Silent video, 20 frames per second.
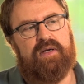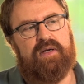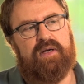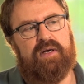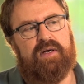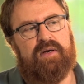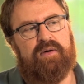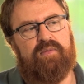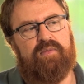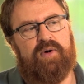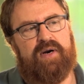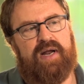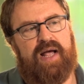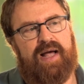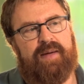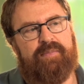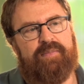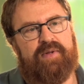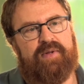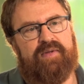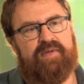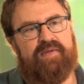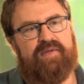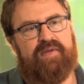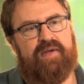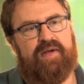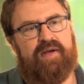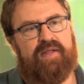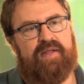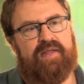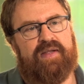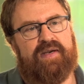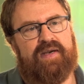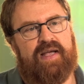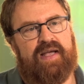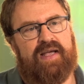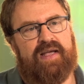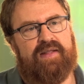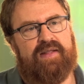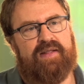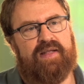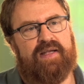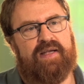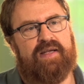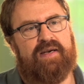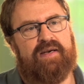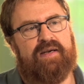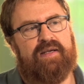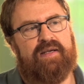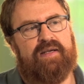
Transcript: uh, what happens on the day that